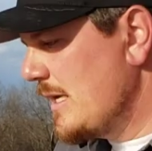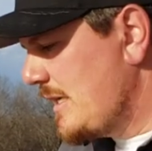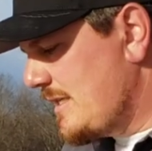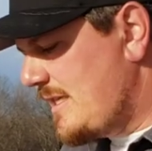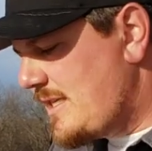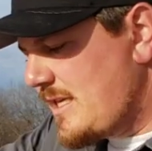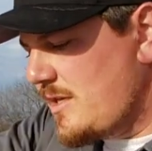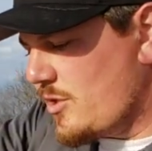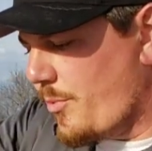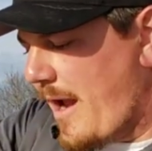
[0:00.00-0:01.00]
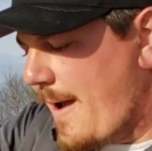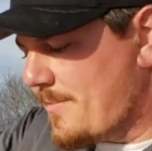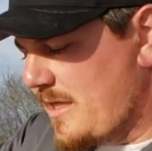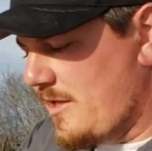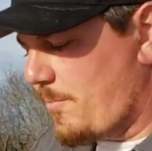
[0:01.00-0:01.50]
Because these things are wrapped
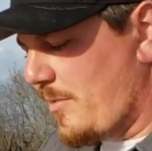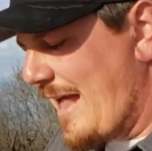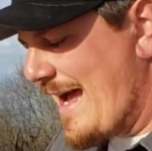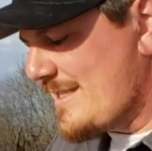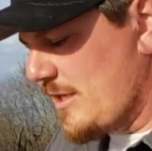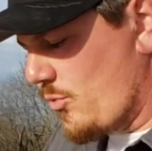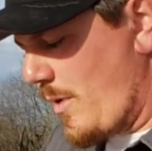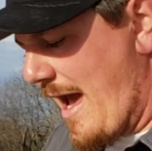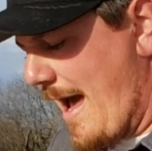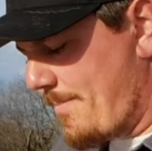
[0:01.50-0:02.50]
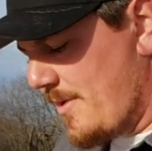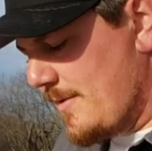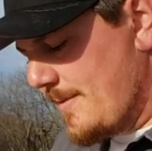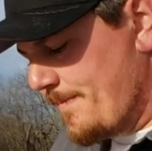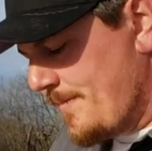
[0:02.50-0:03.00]
in this plastic wrap,
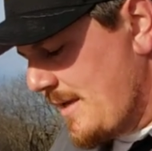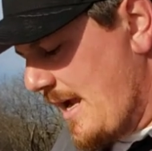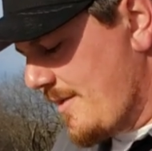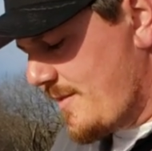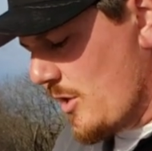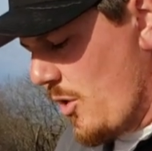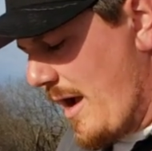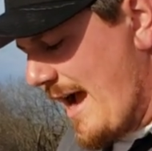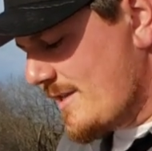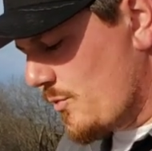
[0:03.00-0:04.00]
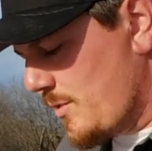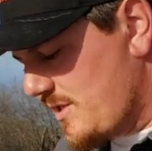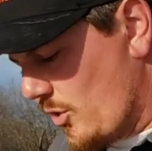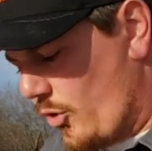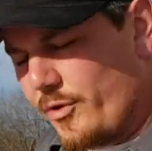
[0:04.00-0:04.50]
mm-hmm. and so as a
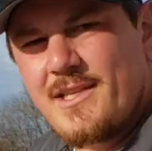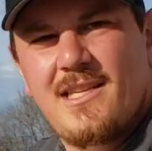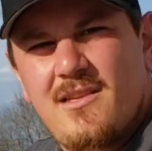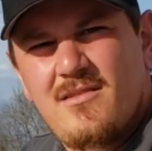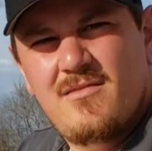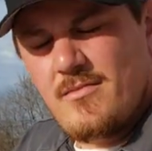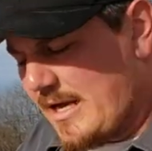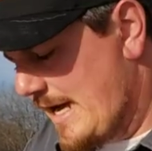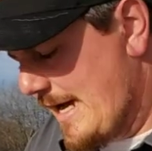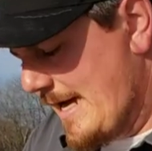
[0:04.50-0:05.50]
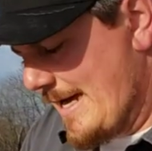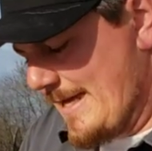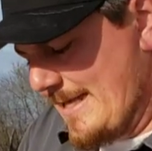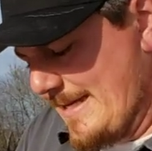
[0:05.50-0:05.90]
result, uh,